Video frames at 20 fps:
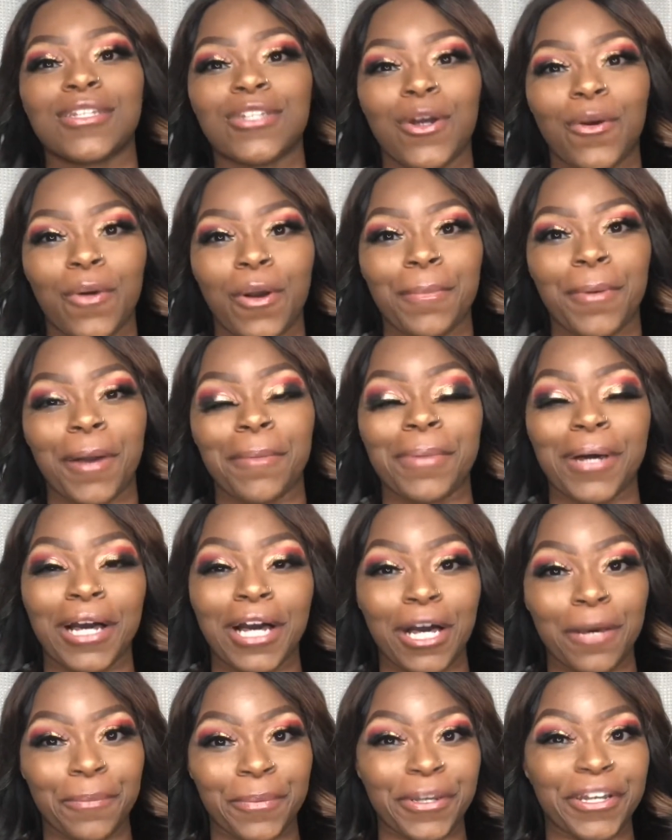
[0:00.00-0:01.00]
know about my
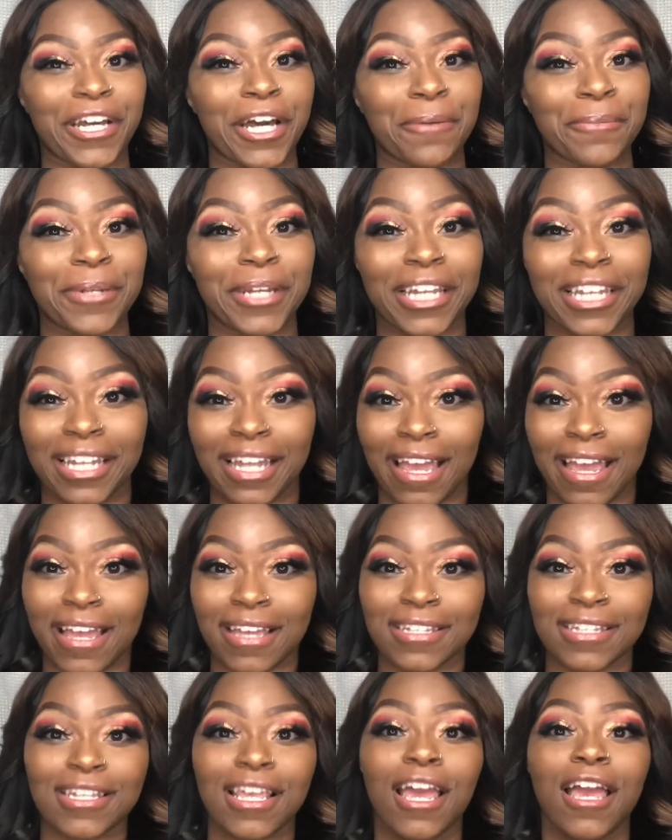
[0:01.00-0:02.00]
up-and-coming
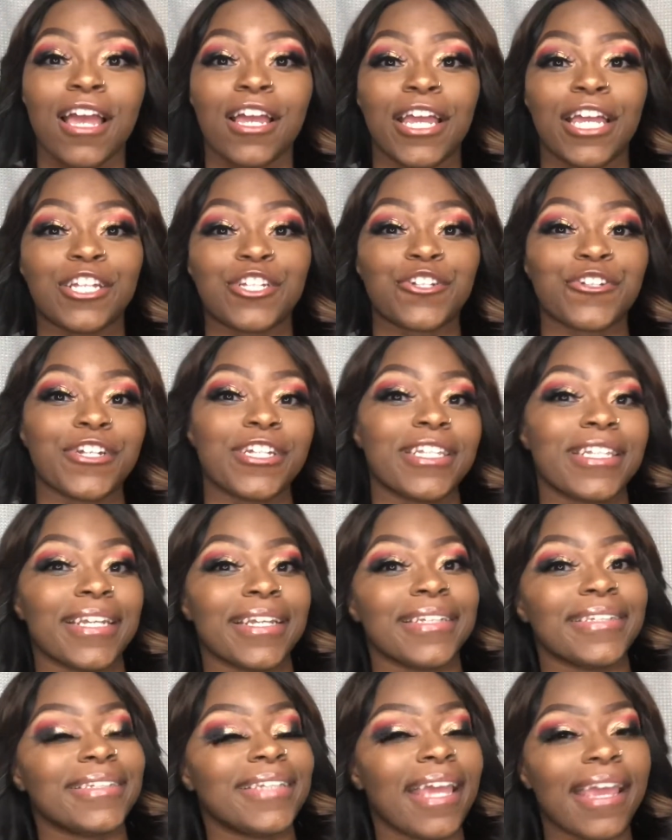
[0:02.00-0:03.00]
class,
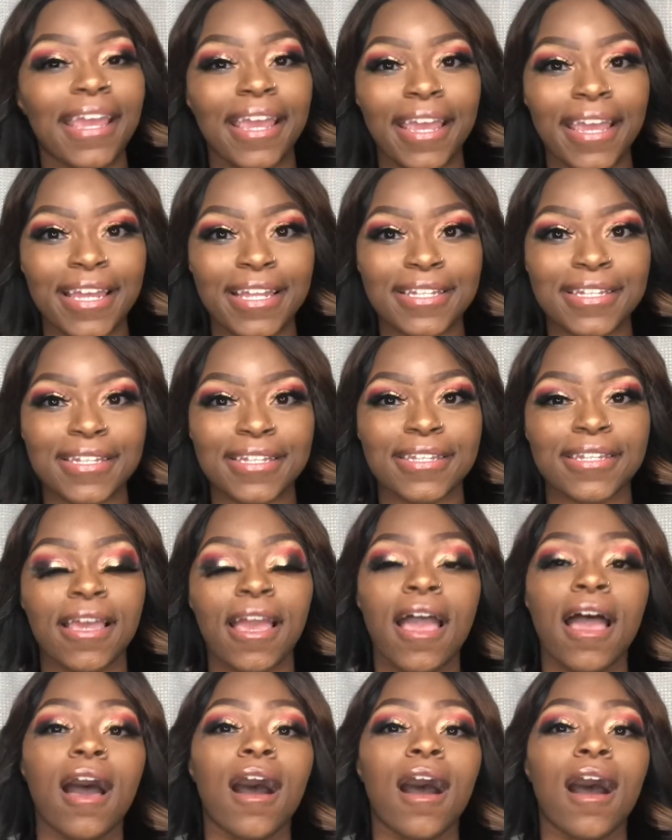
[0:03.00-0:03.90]
Intrinsic Dance.